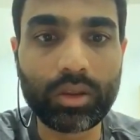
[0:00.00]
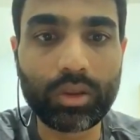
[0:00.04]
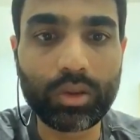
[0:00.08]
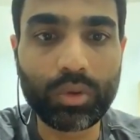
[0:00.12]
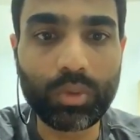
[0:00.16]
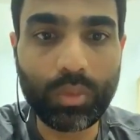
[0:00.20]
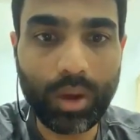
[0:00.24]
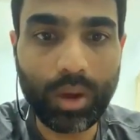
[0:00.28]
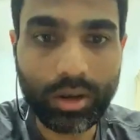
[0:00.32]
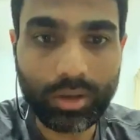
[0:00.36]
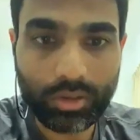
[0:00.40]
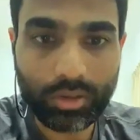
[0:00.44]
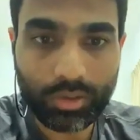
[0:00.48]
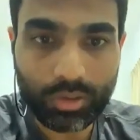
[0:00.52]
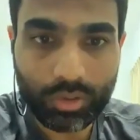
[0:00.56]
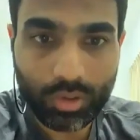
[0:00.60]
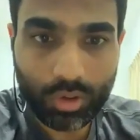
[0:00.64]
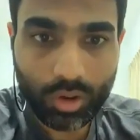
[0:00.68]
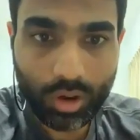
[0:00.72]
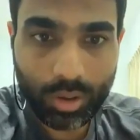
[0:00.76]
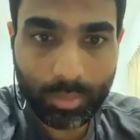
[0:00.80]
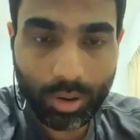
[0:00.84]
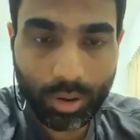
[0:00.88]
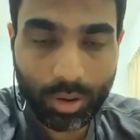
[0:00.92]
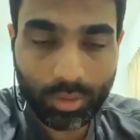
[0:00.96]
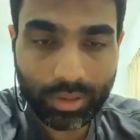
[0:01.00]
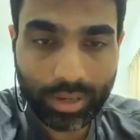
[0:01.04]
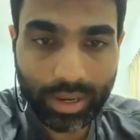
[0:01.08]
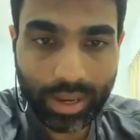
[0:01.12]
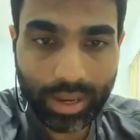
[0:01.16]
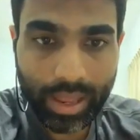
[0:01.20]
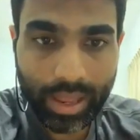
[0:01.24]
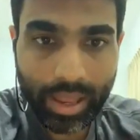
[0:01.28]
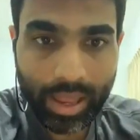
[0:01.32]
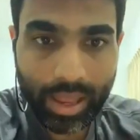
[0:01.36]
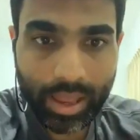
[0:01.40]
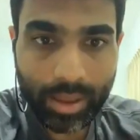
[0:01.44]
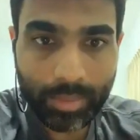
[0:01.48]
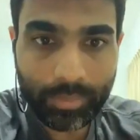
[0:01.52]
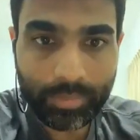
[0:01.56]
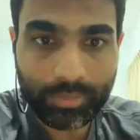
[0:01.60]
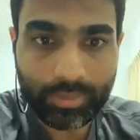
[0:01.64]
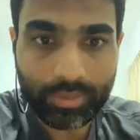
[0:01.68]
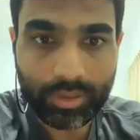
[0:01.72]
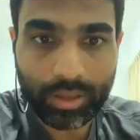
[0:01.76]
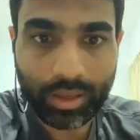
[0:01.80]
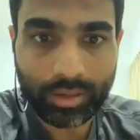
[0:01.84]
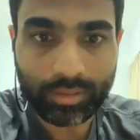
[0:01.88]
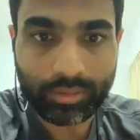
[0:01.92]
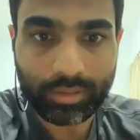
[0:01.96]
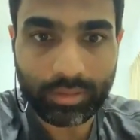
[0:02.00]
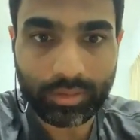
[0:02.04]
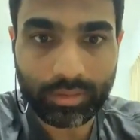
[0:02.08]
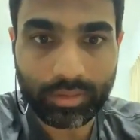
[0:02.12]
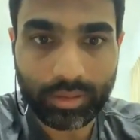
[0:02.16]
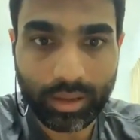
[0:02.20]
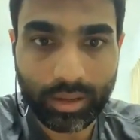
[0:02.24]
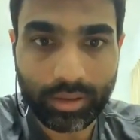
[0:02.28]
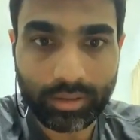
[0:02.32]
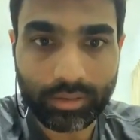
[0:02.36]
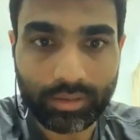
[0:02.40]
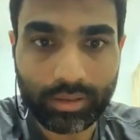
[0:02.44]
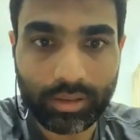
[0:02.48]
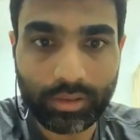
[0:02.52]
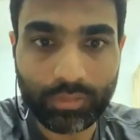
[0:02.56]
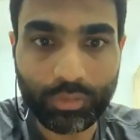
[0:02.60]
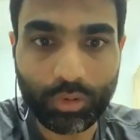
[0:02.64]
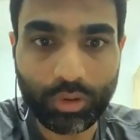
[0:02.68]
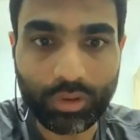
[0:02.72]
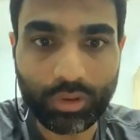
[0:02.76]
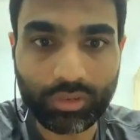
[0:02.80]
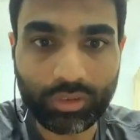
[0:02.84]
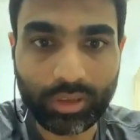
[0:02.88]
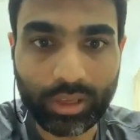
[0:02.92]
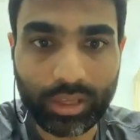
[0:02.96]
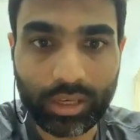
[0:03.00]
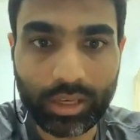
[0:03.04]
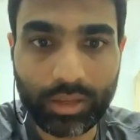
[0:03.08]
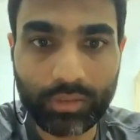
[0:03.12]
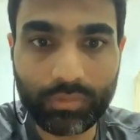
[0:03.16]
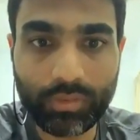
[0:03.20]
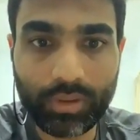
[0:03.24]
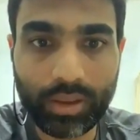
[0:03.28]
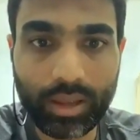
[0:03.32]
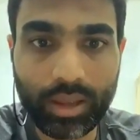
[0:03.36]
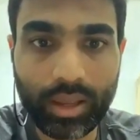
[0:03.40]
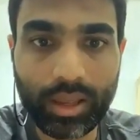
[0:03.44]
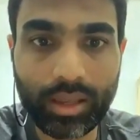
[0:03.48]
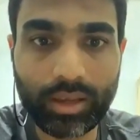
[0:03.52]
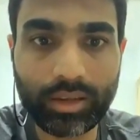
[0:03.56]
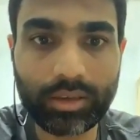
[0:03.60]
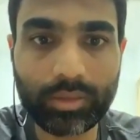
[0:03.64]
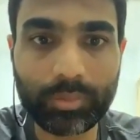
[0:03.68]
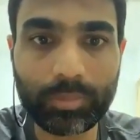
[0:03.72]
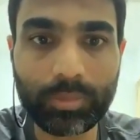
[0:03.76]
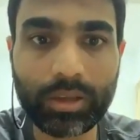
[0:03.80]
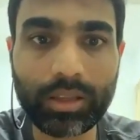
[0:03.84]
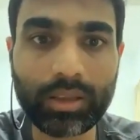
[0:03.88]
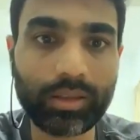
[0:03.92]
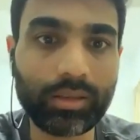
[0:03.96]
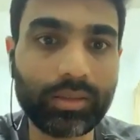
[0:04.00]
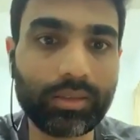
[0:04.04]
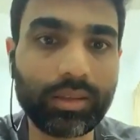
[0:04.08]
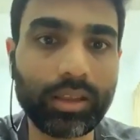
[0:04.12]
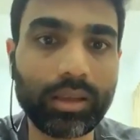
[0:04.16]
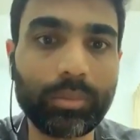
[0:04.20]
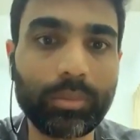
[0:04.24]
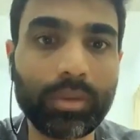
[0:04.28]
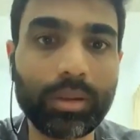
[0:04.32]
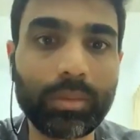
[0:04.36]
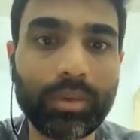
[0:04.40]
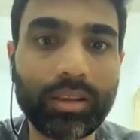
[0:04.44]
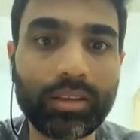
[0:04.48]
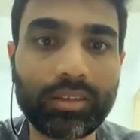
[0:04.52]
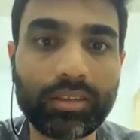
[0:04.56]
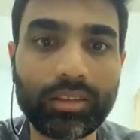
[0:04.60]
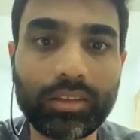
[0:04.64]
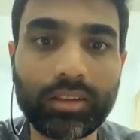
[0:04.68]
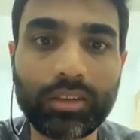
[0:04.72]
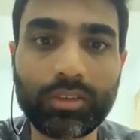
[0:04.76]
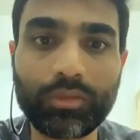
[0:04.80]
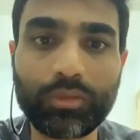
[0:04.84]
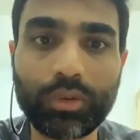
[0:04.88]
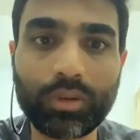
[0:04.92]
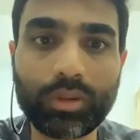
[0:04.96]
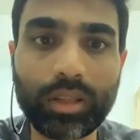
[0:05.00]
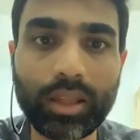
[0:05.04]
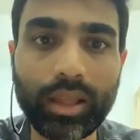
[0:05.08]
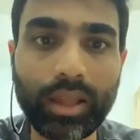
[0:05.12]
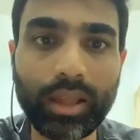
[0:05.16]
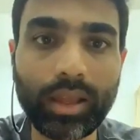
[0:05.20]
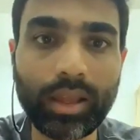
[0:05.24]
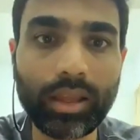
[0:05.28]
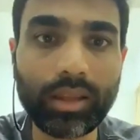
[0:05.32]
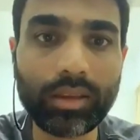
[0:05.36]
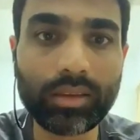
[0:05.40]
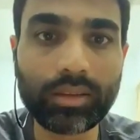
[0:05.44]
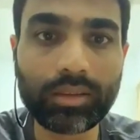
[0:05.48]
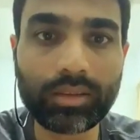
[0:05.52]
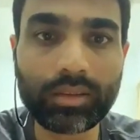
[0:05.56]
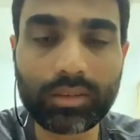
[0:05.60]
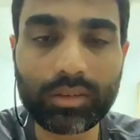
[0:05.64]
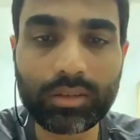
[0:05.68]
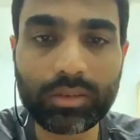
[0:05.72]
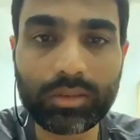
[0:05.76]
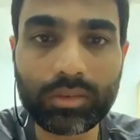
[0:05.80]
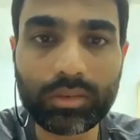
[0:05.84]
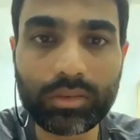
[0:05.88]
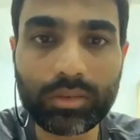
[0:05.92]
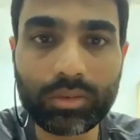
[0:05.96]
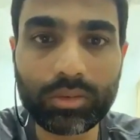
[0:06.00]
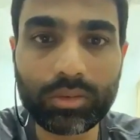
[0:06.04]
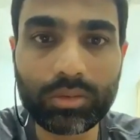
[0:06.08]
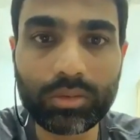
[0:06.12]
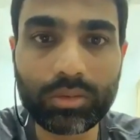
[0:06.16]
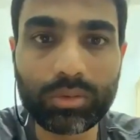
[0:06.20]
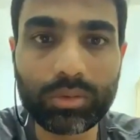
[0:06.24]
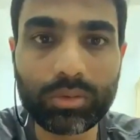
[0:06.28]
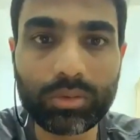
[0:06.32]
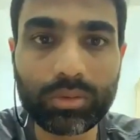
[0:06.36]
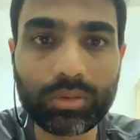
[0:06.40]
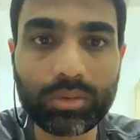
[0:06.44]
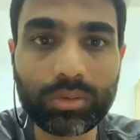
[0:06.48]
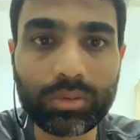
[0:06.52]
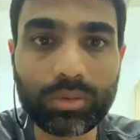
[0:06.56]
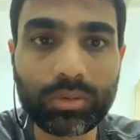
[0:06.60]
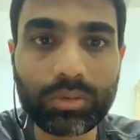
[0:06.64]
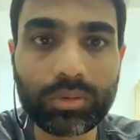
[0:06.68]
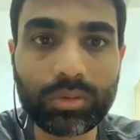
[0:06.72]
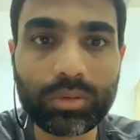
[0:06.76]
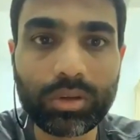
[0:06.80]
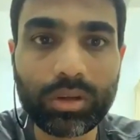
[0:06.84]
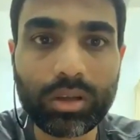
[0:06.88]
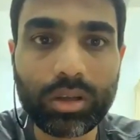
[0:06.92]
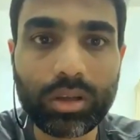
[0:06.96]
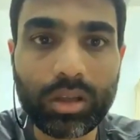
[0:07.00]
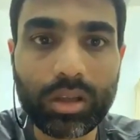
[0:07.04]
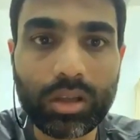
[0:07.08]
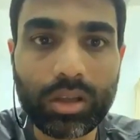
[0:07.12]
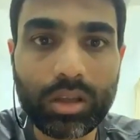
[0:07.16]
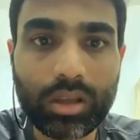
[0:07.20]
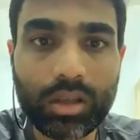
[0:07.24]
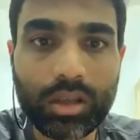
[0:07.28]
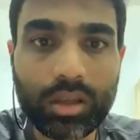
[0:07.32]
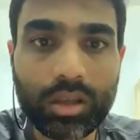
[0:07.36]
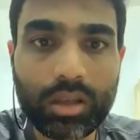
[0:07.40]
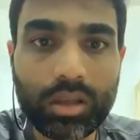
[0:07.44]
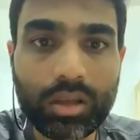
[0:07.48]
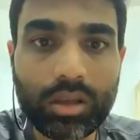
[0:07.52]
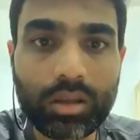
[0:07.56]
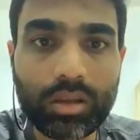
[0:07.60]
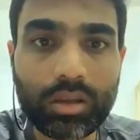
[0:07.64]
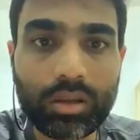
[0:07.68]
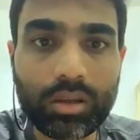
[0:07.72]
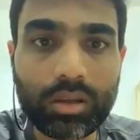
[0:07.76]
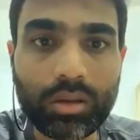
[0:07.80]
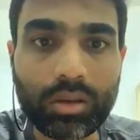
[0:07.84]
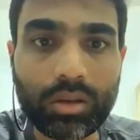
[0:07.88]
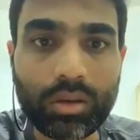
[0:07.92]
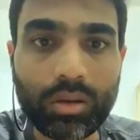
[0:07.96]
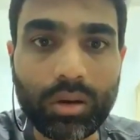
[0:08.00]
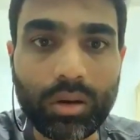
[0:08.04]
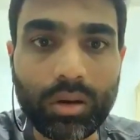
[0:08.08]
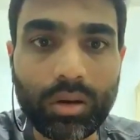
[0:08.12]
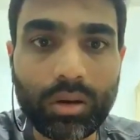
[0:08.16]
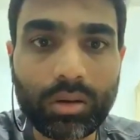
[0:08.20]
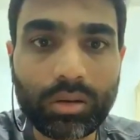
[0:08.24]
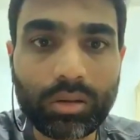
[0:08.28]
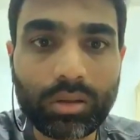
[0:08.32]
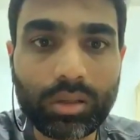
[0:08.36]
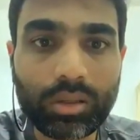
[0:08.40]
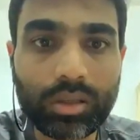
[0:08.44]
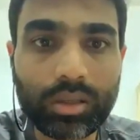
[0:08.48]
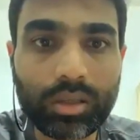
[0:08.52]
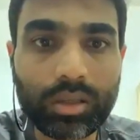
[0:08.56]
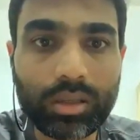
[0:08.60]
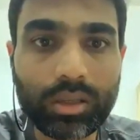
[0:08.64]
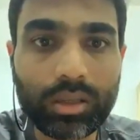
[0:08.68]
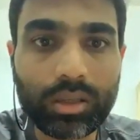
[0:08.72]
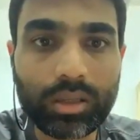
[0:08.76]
You want to know about abs exercises for skinny fat? Please send me messages for that. It's too long.